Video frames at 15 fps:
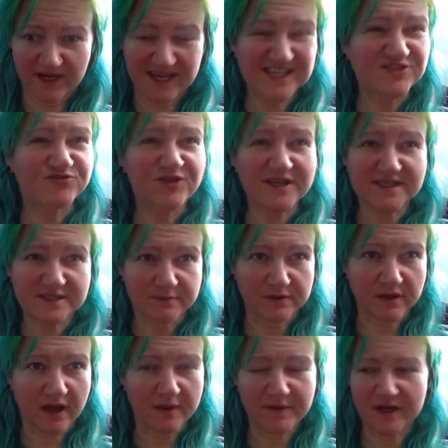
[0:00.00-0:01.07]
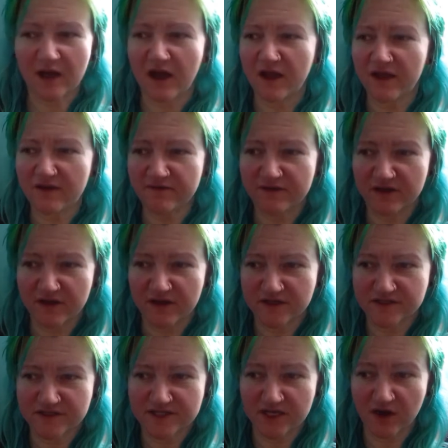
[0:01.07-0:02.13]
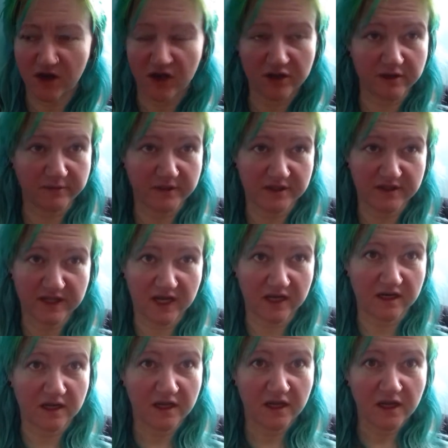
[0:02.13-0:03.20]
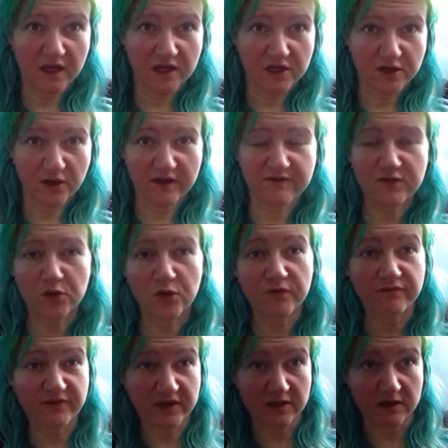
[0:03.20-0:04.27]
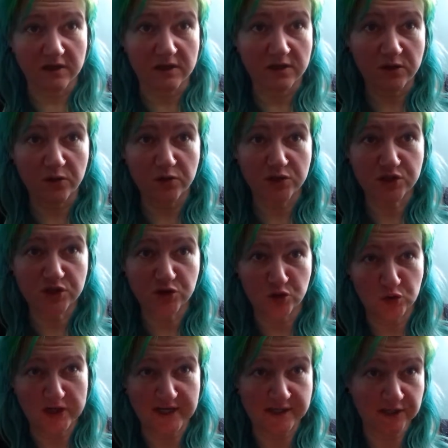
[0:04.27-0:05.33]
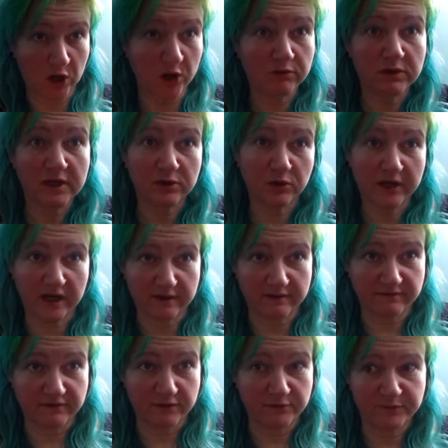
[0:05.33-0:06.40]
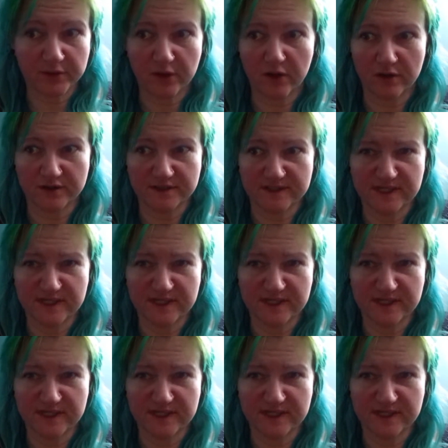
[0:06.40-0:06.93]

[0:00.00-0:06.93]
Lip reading: is reasonable? I mean, I have heard the argument that, you know, if you're vegan, you should eat only organic food because